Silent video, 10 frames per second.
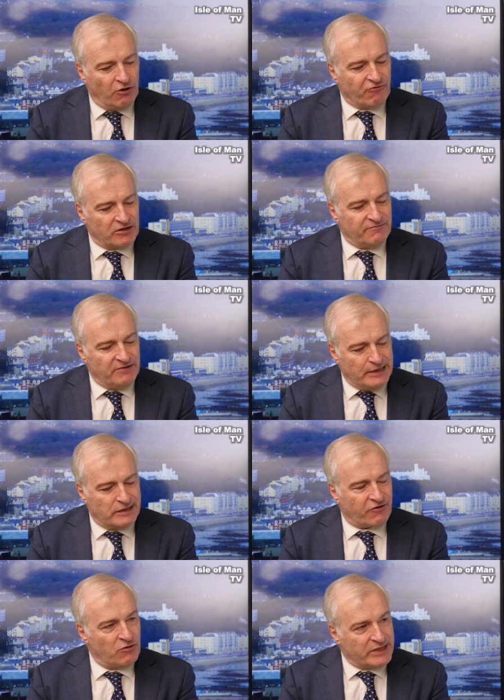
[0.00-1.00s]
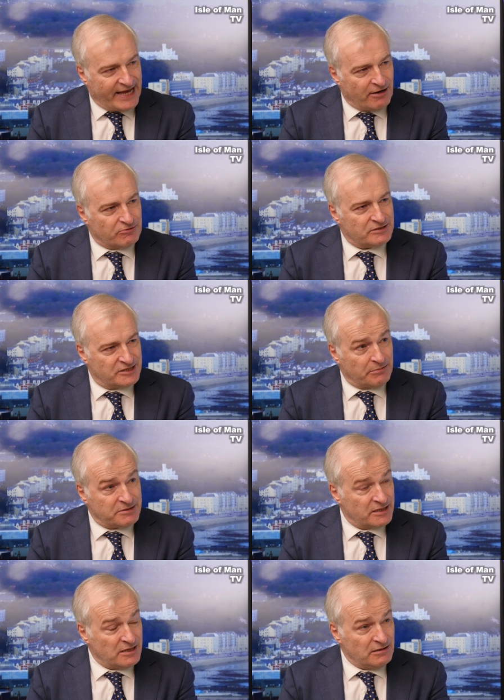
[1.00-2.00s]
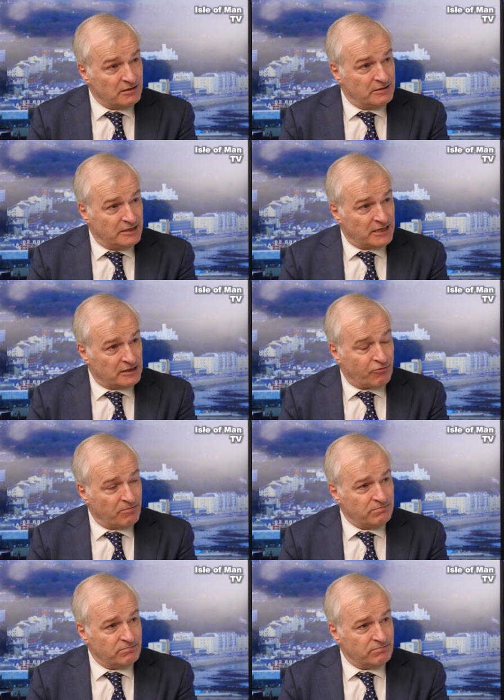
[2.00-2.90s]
we not run Heathrow without subsidy? Uh, well, that that's a,